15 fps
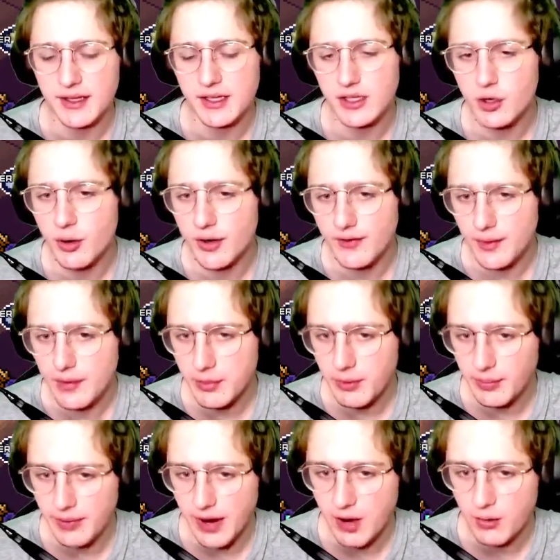you know what? If I'm going to play
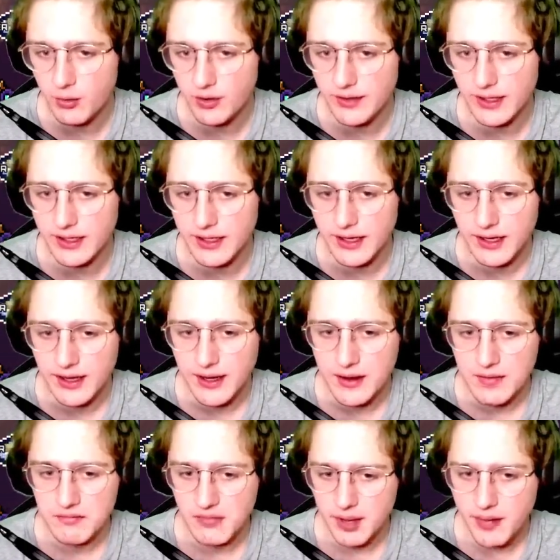Palworld, like,
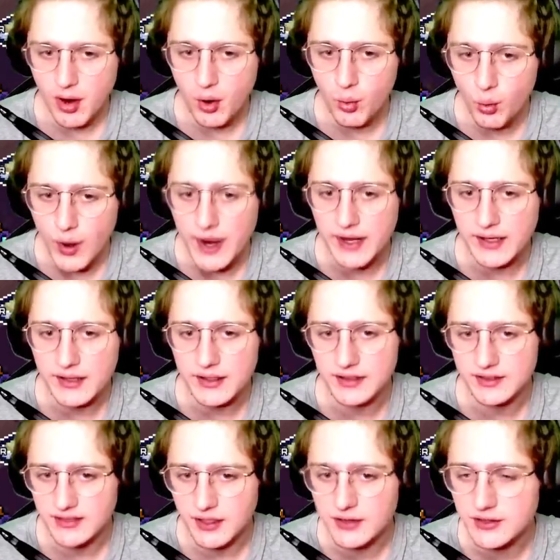maybe I'll wait
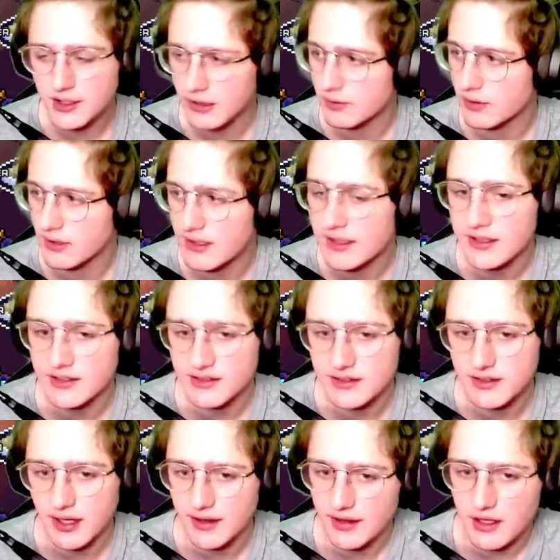until it's, like, released.
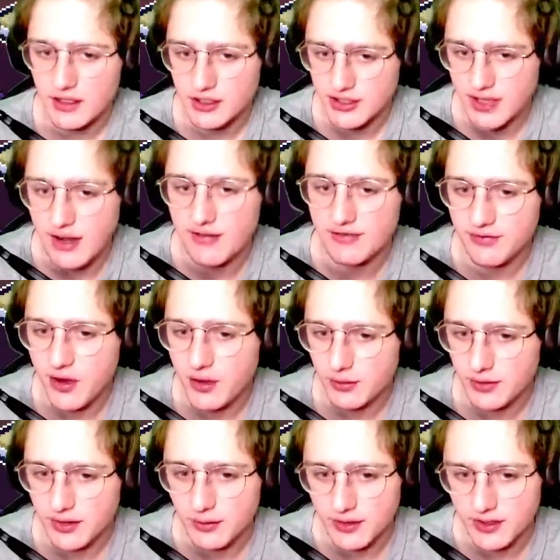And then I'll just have fun with
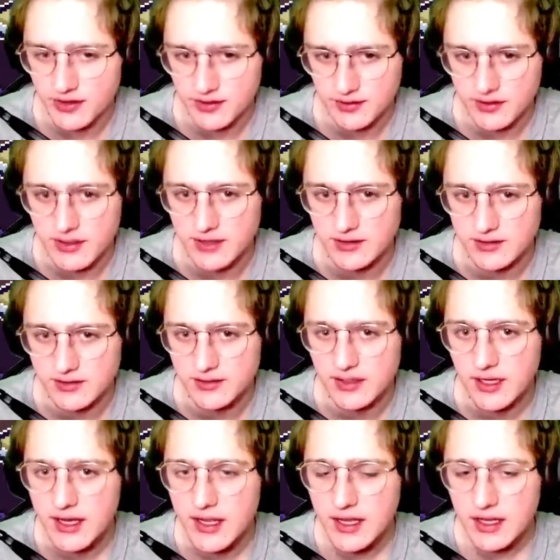it when it's released.
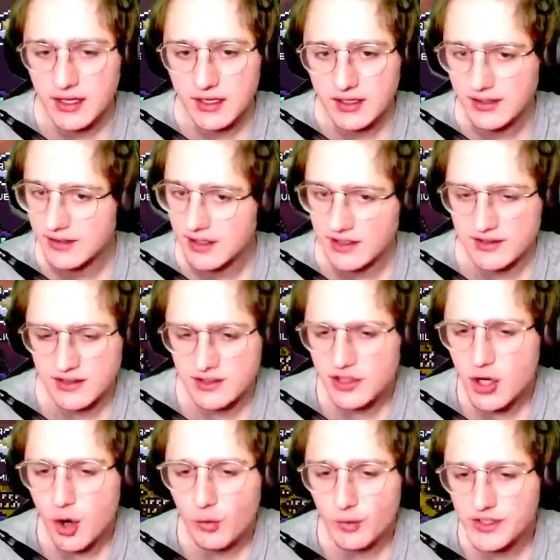Because there's
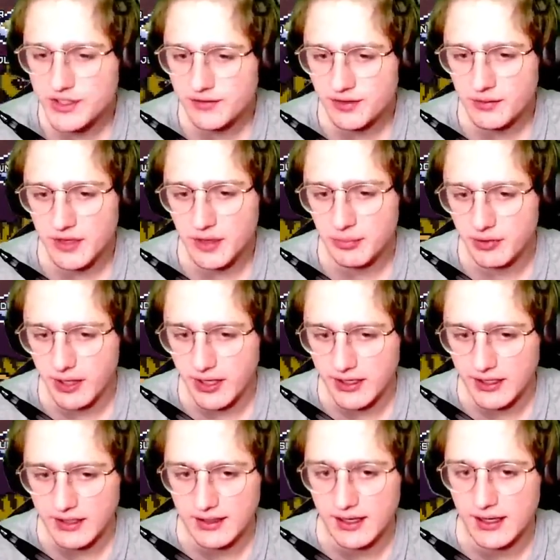no reason for me to play
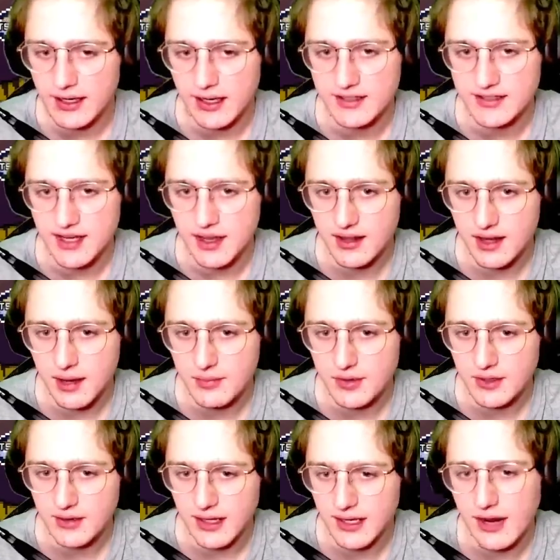it. Like, it's not like I'm going to...
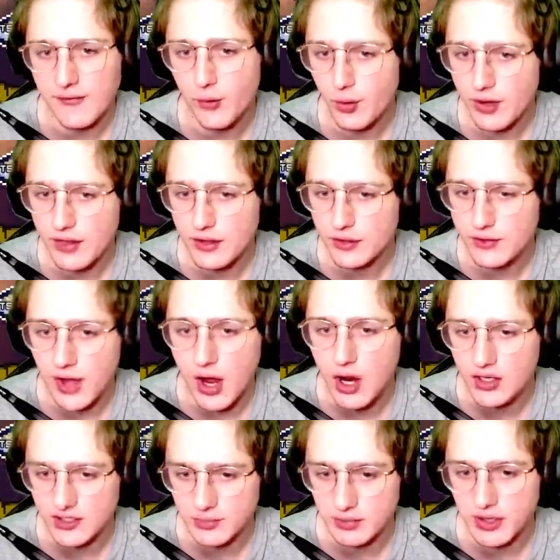Like, everyone and their
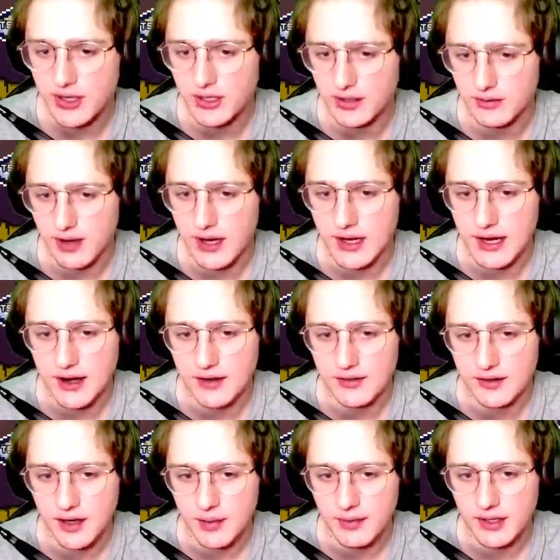dog's playing it right now.
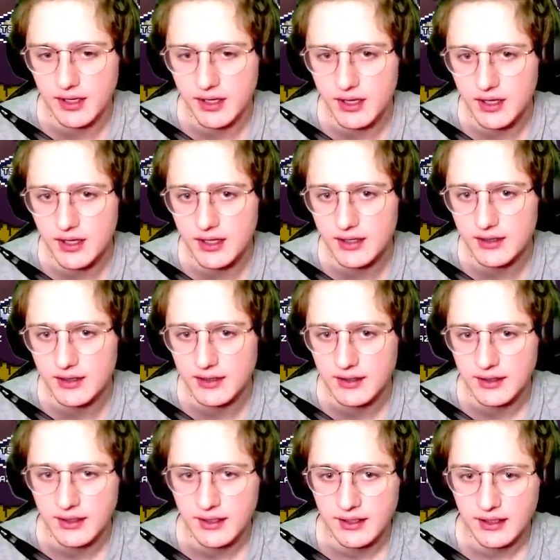I'm like, yeah...
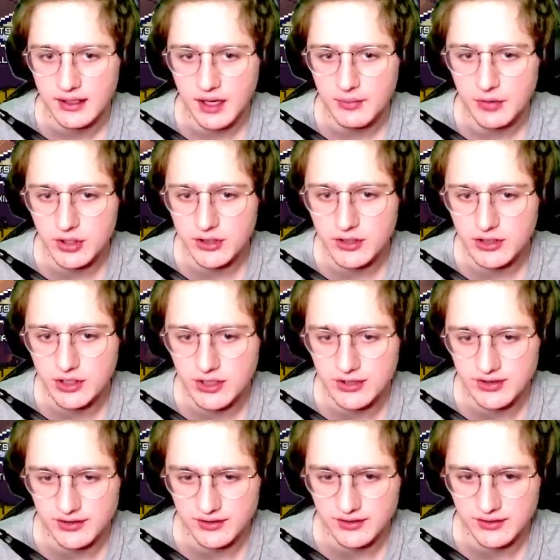Like, I'm good to
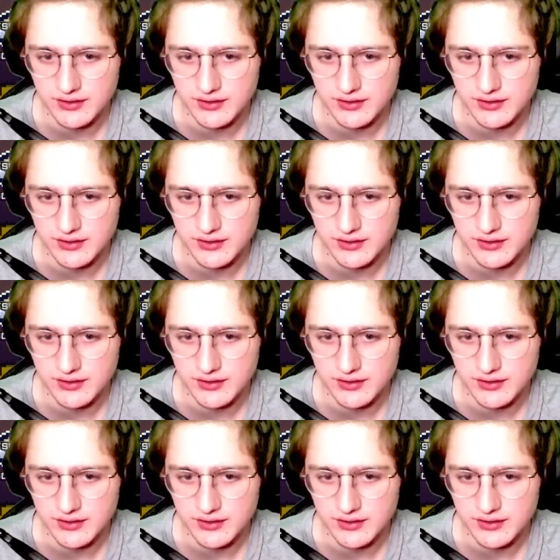just